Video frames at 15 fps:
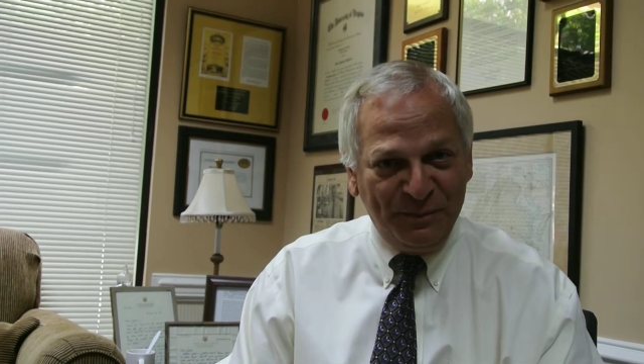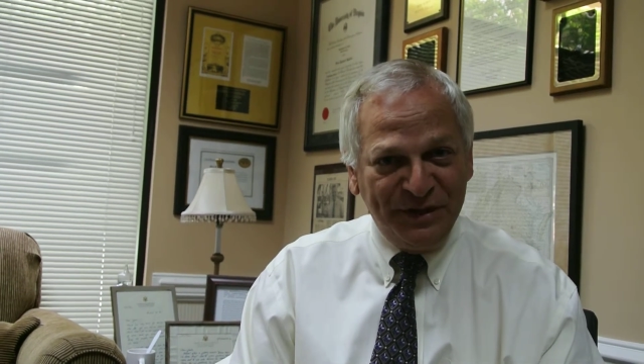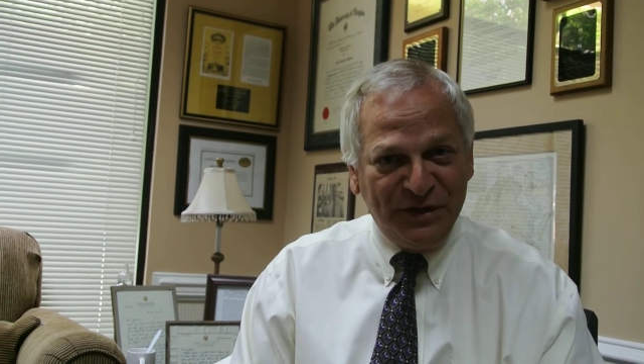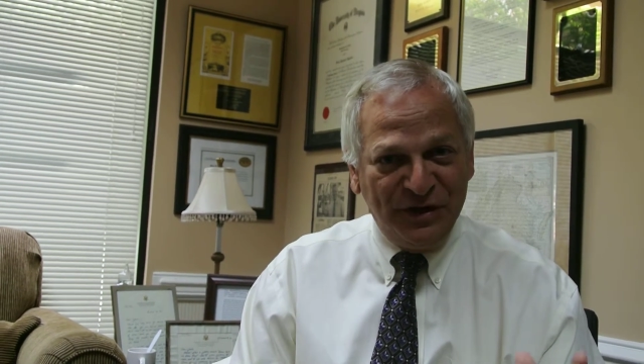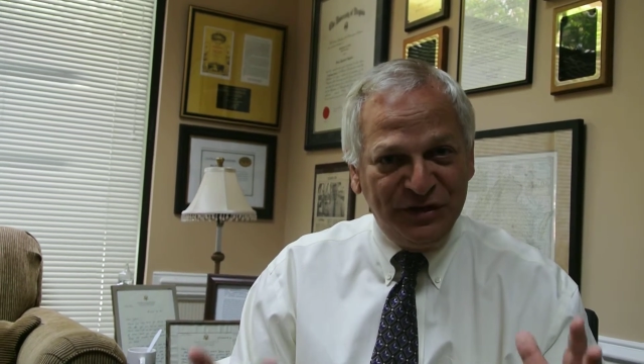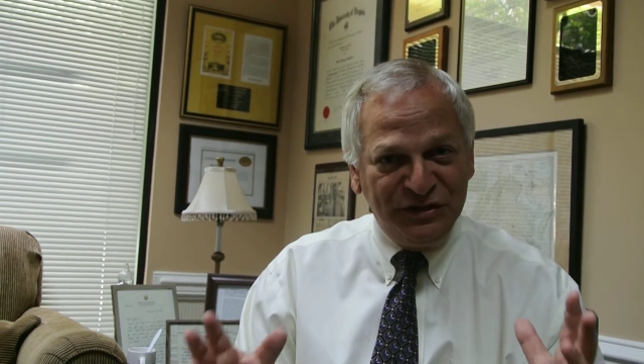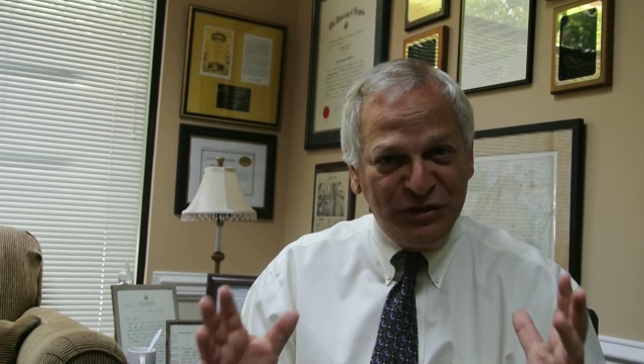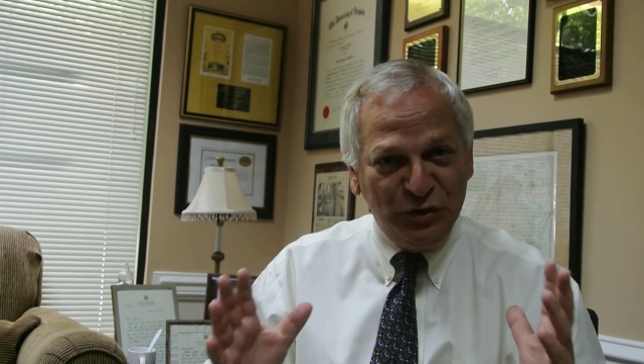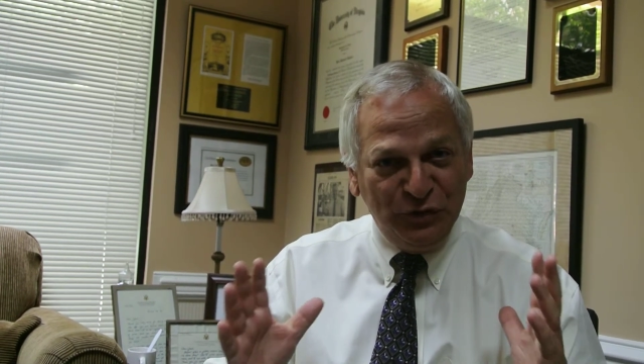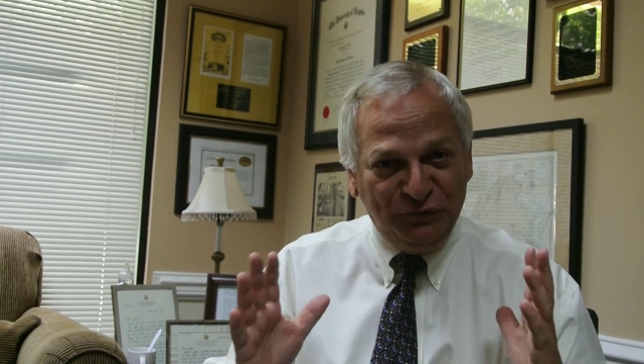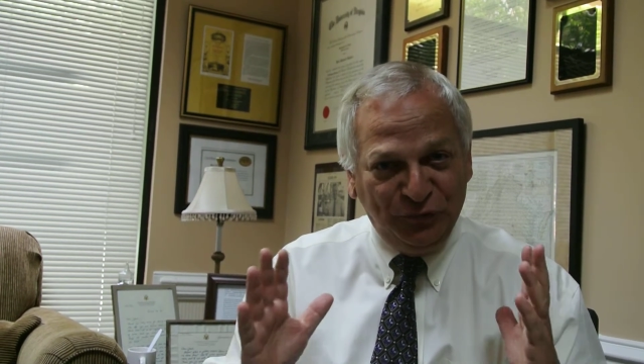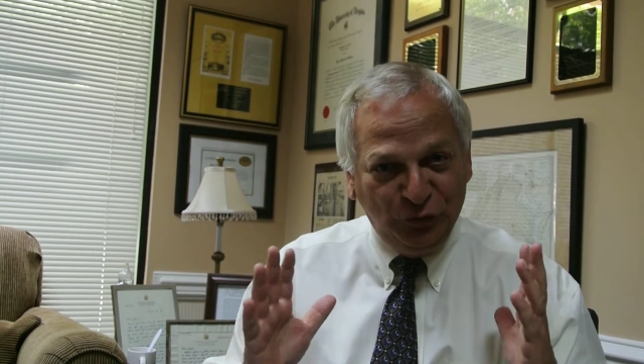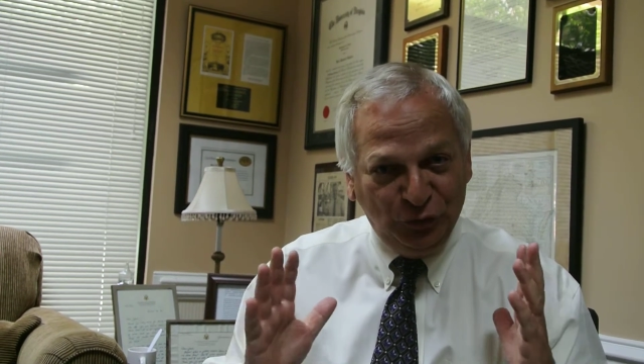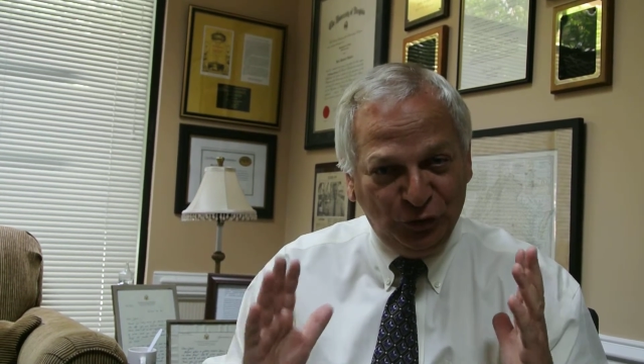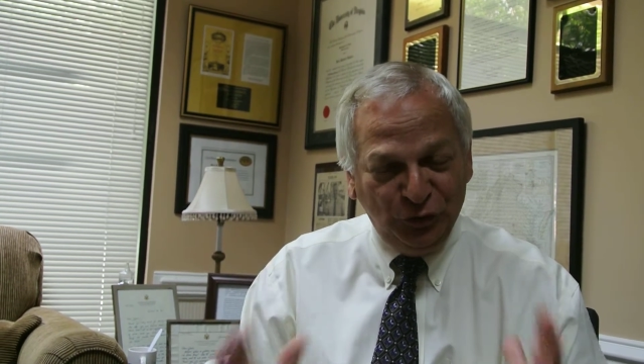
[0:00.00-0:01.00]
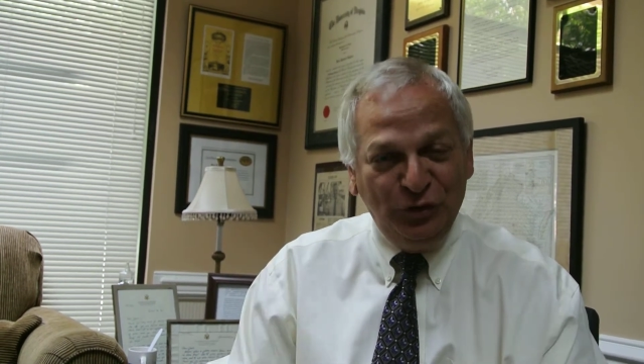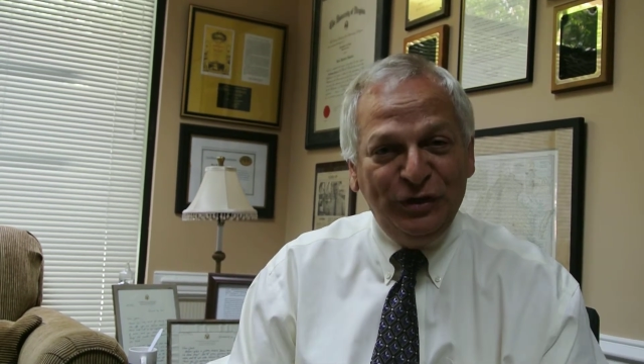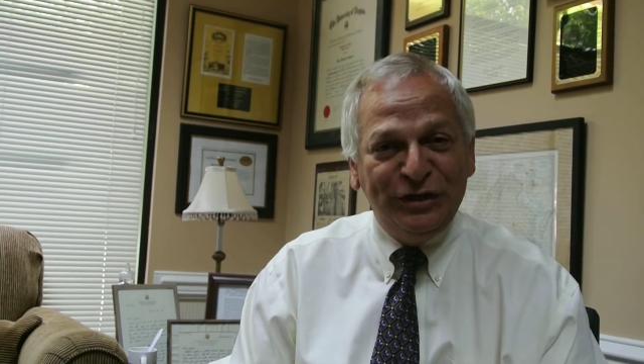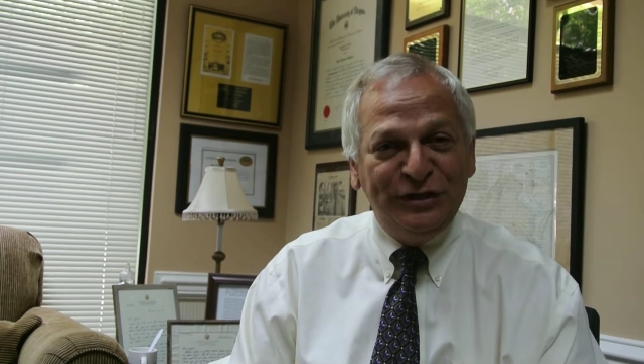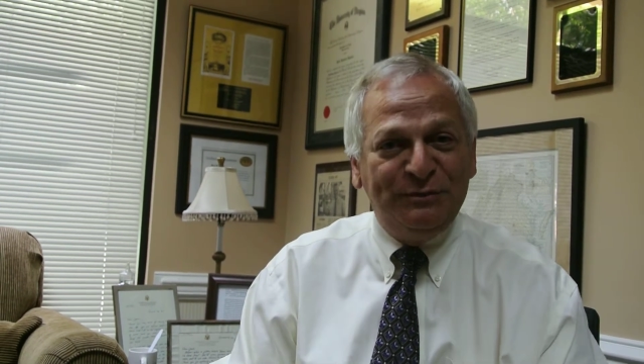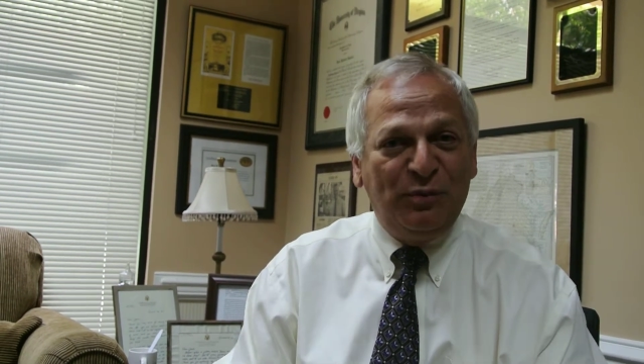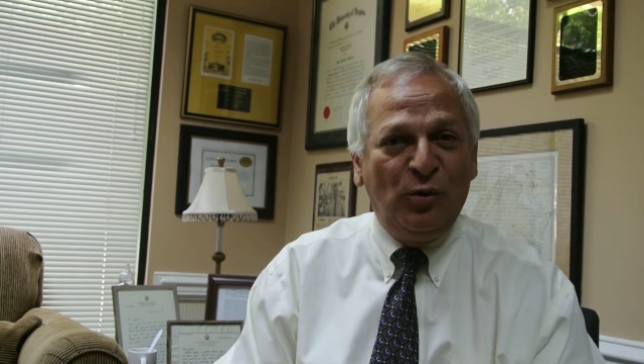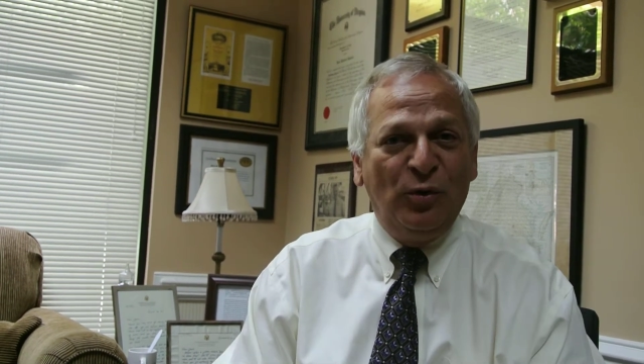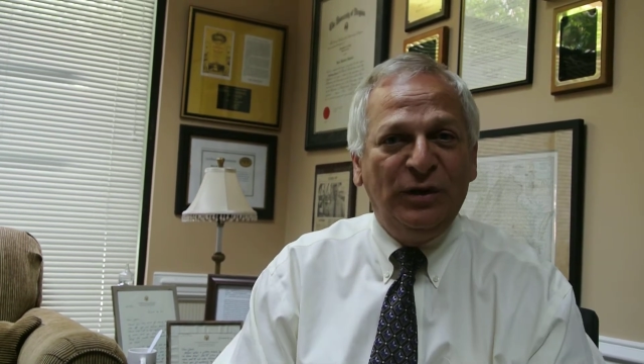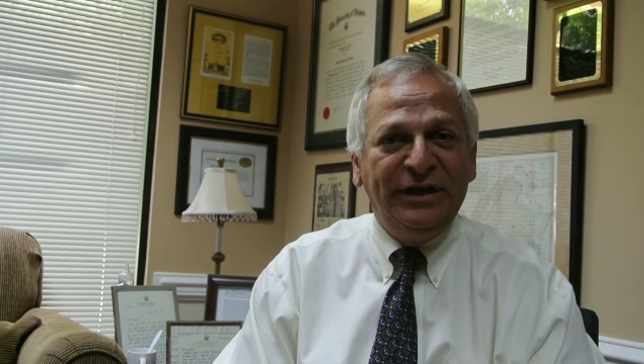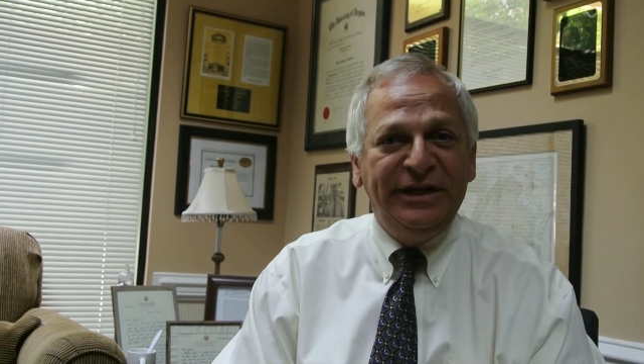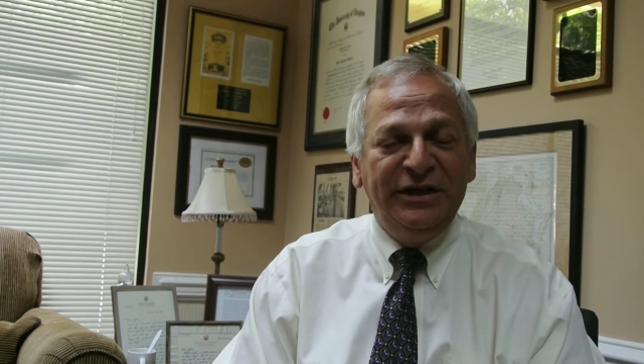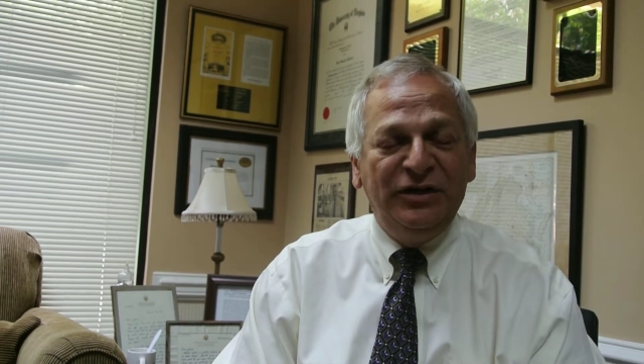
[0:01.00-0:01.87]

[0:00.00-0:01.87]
because if you do this poorly,